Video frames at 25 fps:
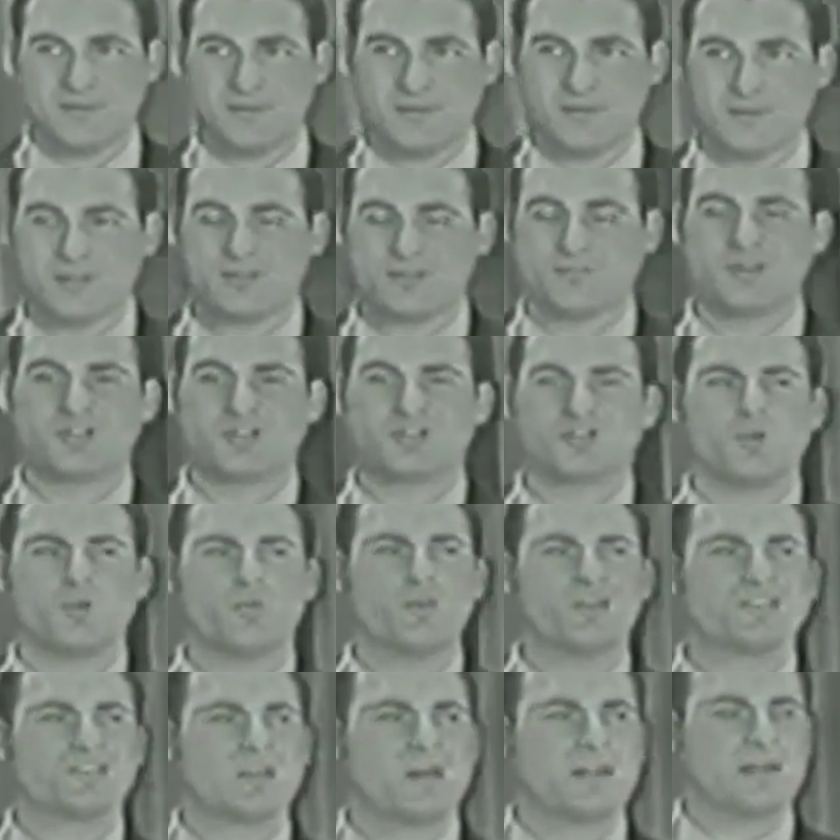These pictures
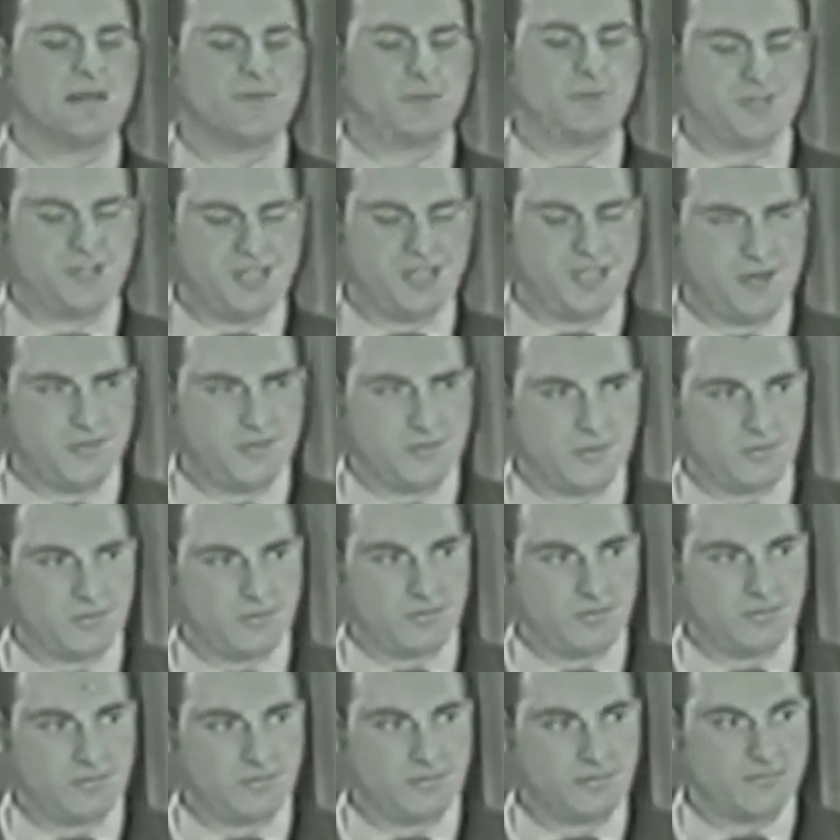always start out with the hero
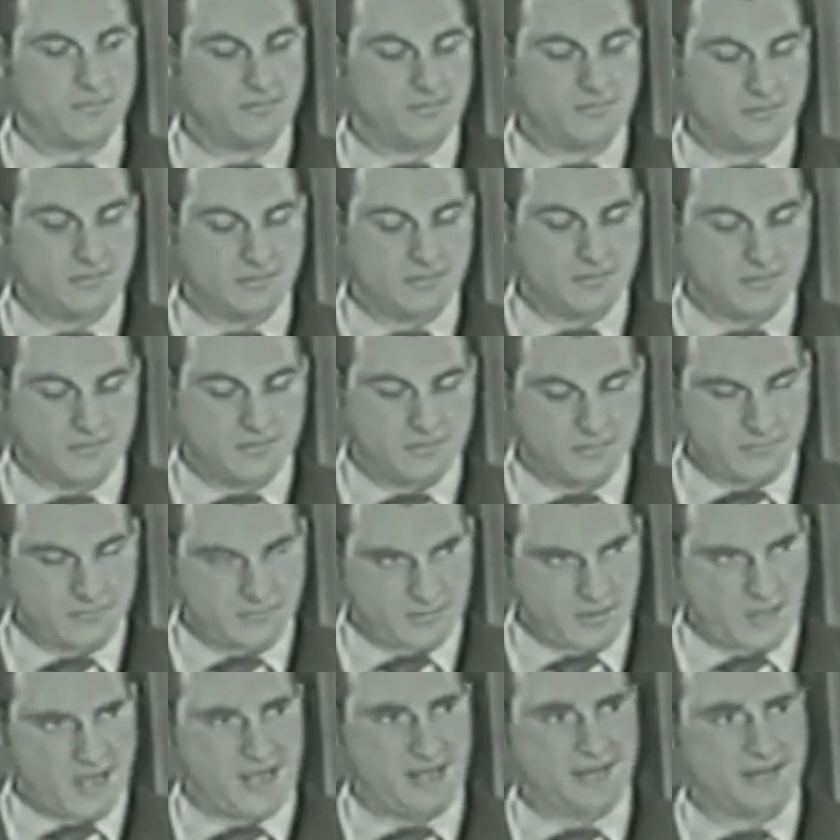
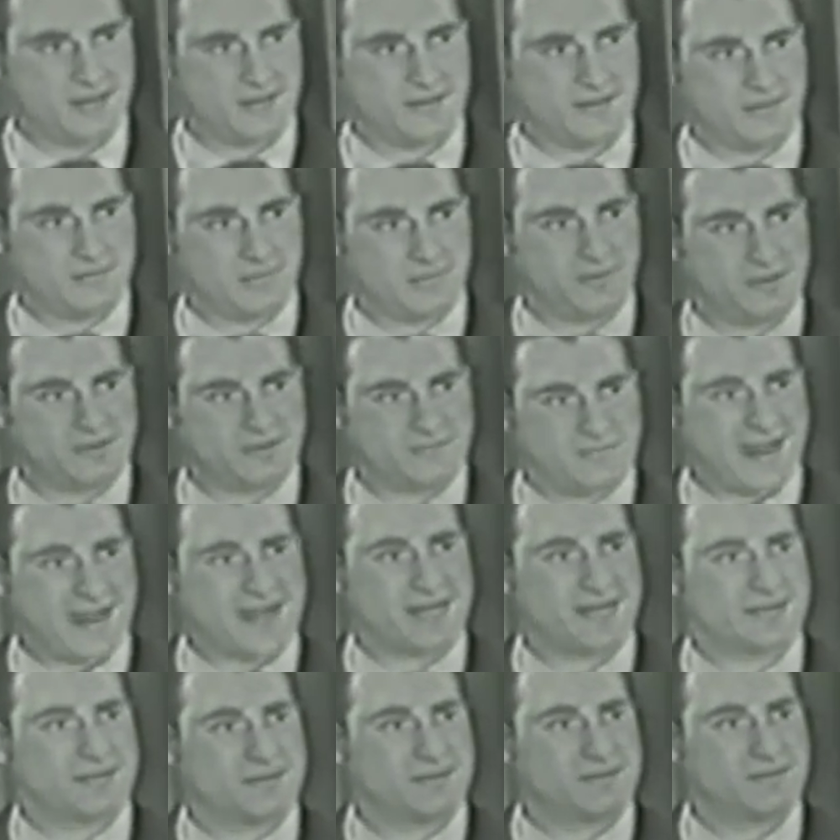lying on his
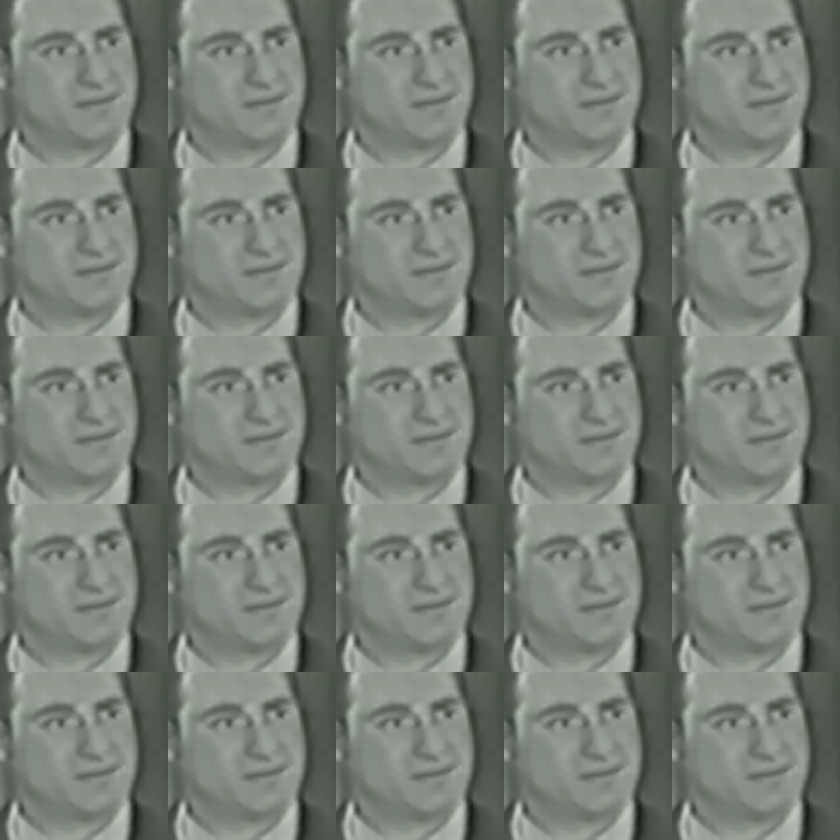back